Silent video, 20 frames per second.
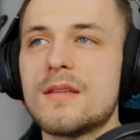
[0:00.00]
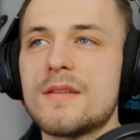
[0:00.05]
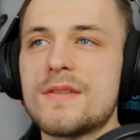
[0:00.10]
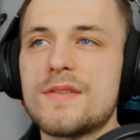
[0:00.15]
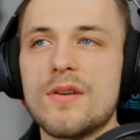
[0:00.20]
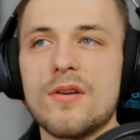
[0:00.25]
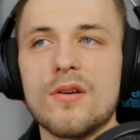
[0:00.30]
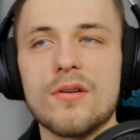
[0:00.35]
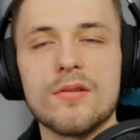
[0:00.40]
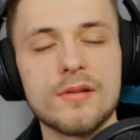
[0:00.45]

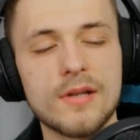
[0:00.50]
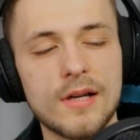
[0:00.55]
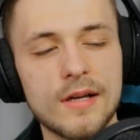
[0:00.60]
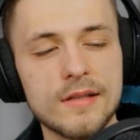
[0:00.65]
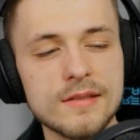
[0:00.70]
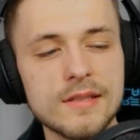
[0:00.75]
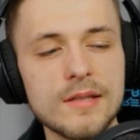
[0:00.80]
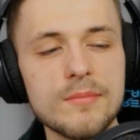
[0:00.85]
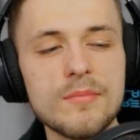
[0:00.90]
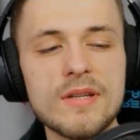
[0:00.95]
So
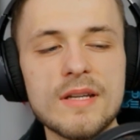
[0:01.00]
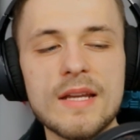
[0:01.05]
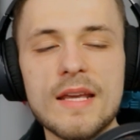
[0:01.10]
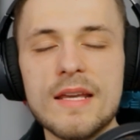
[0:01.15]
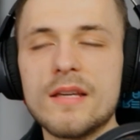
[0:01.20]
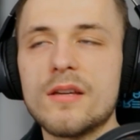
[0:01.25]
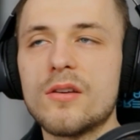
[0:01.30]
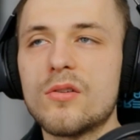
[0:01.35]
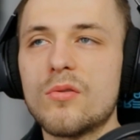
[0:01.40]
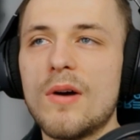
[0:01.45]

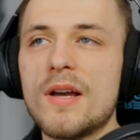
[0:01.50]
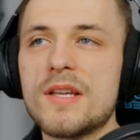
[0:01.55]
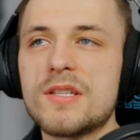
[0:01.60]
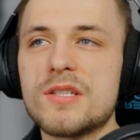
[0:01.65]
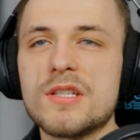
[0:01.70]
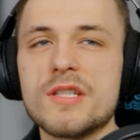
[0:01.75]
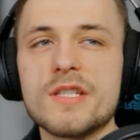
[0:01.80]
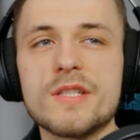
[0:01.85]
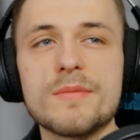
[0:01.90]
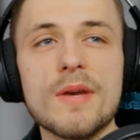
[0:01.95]
eliminate
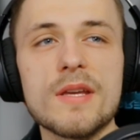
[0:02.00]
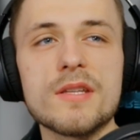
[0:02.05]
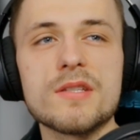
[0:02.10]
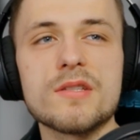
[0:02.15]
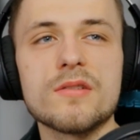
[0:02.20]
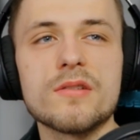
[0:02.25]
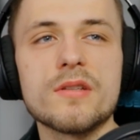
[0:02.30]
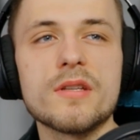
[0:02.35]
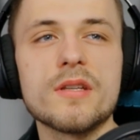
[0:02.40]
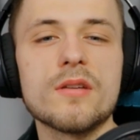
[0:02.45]
questions,
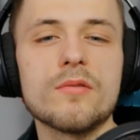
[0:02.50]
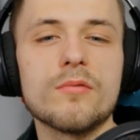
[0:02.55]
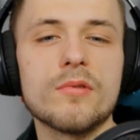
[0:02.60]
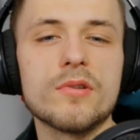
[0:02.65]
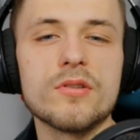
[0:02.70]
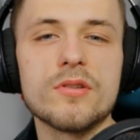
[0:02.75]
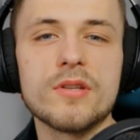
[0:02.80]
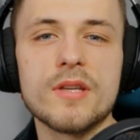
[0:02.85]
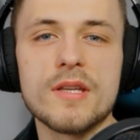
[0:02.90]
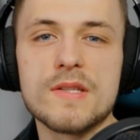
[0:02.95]
especially
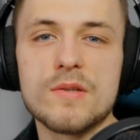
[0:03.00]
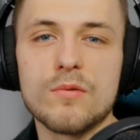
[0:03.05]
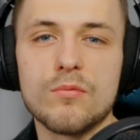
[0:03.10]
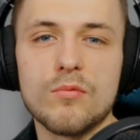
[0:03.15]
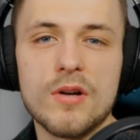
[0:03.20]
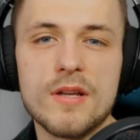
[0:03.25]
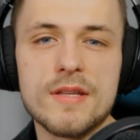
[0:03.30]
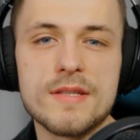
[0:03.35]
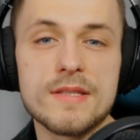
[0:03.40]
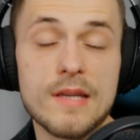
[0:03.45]
when you get to
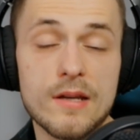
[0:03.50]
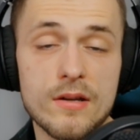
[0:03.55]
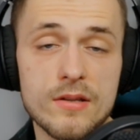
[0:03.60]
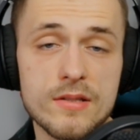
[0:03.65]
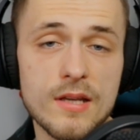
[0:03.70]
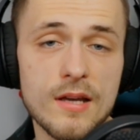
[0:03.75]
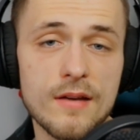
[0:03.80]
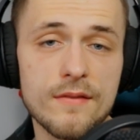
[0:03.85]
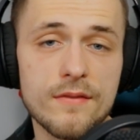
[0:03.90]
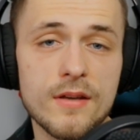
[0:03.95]
ones that are
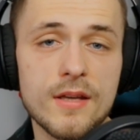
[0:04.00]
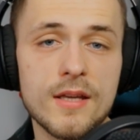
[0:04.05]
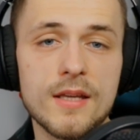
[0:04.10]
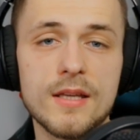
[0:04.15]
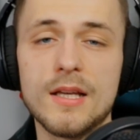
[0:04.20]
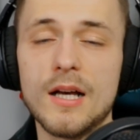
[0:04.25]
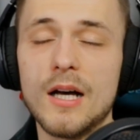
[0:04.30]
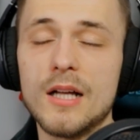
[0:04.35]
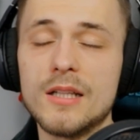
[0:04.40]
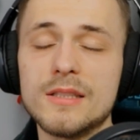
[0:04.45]
tough.
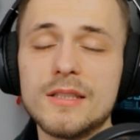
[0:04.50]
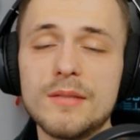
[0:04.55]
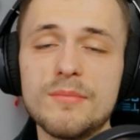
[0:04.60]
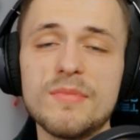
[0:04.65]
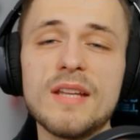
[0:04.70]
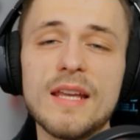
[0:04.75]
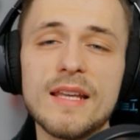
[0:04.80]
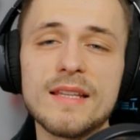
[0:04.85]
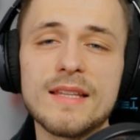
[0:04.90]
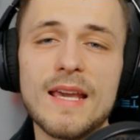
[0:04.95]

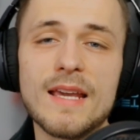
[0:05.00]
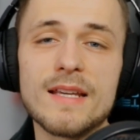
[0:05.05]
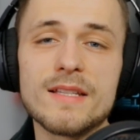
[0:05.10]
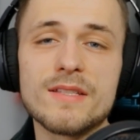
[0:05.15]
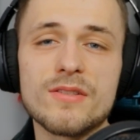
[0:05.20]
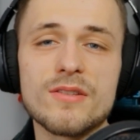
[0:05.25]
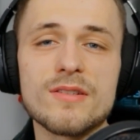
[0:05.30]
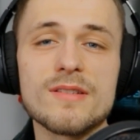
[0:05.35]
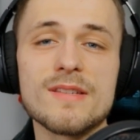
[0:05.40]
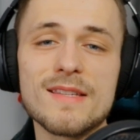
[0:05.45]
Eliminate the
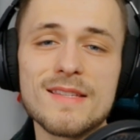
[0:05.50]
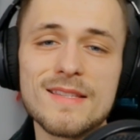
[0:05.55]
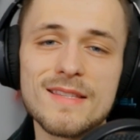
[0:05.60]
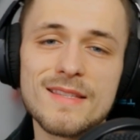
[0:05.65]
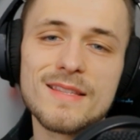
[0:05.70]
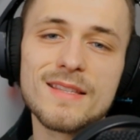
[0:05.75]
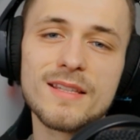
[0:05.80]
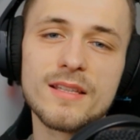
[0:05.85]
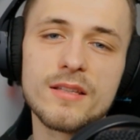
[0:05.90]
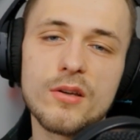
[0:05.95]
answers.
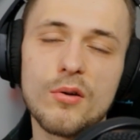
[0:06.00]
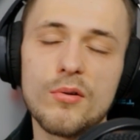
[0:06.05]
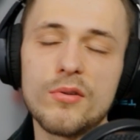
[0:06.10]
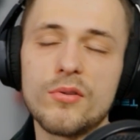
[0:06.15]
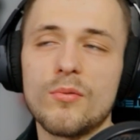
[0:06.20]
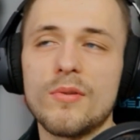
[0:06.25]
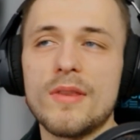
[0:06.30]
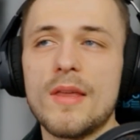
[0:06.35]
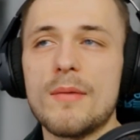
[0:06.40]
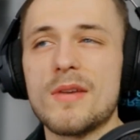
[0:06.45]
Go with
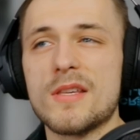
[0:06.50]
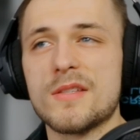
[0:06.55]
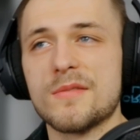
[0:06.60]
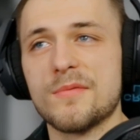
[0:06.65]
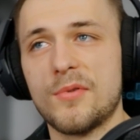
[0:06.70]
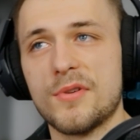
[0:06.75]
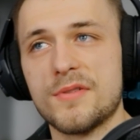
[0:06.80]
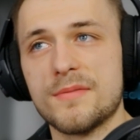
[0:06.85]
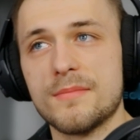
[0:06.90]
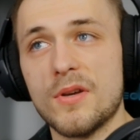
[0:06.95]
the one that makes
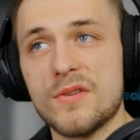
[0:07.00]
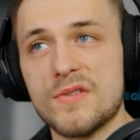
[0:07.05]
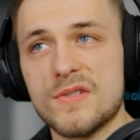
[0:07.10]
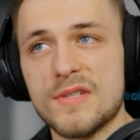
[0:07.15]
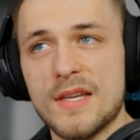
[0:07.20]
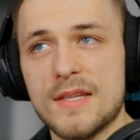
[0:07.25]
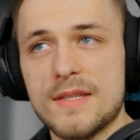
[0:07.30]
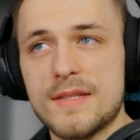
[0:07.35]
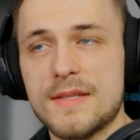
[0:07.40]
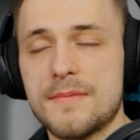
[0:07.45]
the most
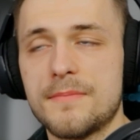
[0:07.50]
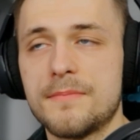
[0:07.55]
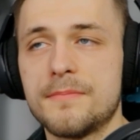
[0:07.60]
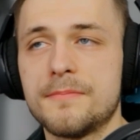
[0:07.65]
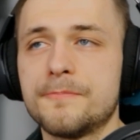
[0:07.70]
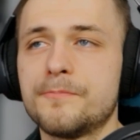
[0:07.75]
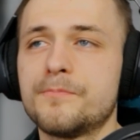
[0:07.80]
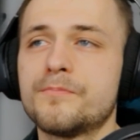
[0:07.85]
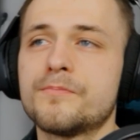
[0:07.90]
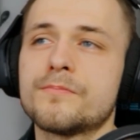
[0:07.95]
sense.
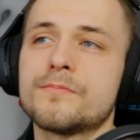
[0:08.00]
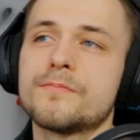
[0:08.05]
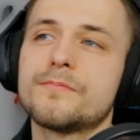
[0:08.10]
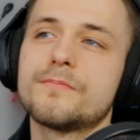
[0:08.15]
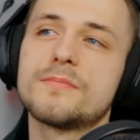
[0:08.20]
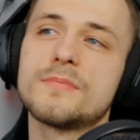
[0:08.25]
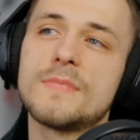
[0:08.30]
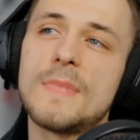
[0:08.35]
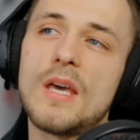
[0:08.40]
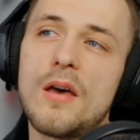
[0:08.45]

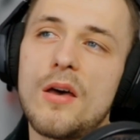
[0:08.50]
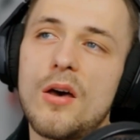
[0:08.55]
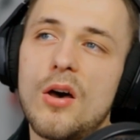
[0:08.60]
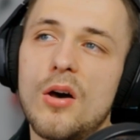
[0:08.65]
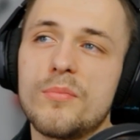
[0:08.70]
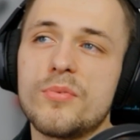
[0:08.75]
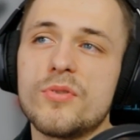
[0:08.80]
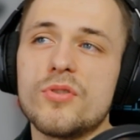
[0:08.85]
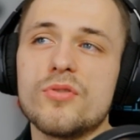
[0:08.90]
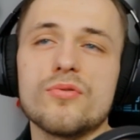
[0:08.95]
That'll
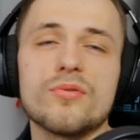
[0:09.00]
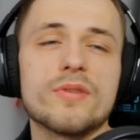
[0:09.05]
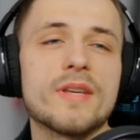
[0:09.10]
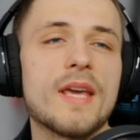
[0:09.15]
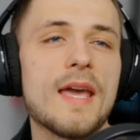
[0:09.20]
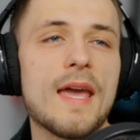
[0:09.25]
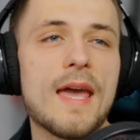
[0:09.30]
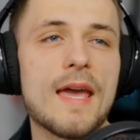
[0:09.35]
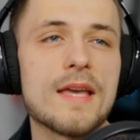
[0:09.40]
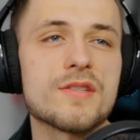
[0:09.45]
help you
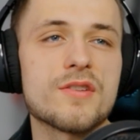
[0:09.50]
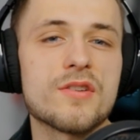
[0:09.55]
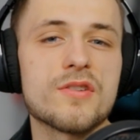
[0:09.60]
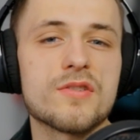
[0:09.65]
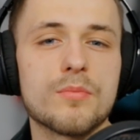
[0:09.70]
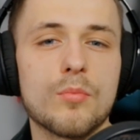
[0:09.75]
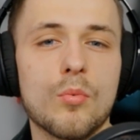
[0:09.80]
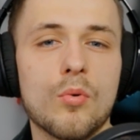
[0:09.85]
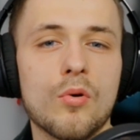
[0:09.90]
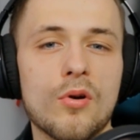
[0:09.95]
get
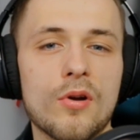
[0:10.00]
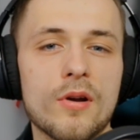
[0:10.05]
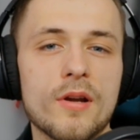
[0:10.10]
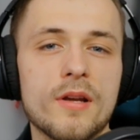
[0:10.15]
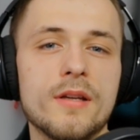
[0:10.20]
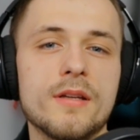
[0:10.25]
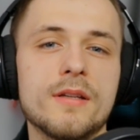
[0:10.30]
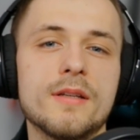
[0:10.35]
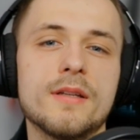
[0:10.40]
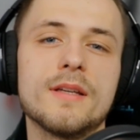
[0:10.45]
answers
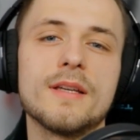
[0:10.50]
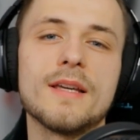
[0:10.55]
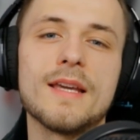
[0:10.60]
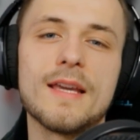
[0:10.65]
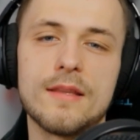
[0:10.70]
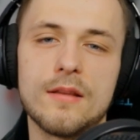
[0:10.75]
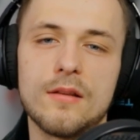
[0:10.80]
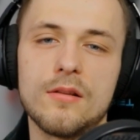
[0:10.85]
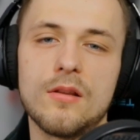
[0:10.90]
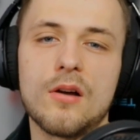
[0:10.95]
more
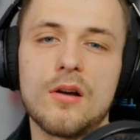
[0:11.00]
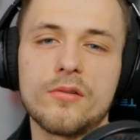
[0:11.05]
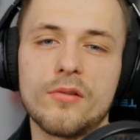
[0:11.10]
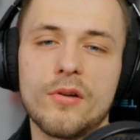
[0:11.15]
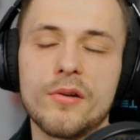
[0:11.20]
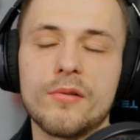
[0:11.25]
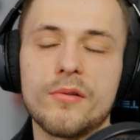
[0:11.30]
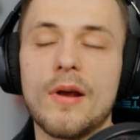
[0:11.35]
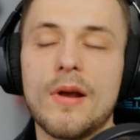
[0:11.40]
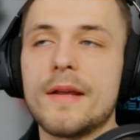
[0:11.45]
in the long
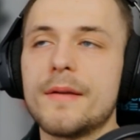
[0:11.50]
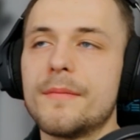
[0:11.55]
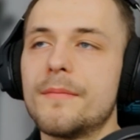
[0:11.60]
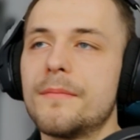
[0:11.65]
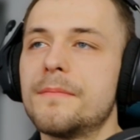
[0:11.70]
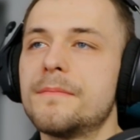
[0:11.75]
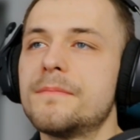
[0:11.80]
run, right?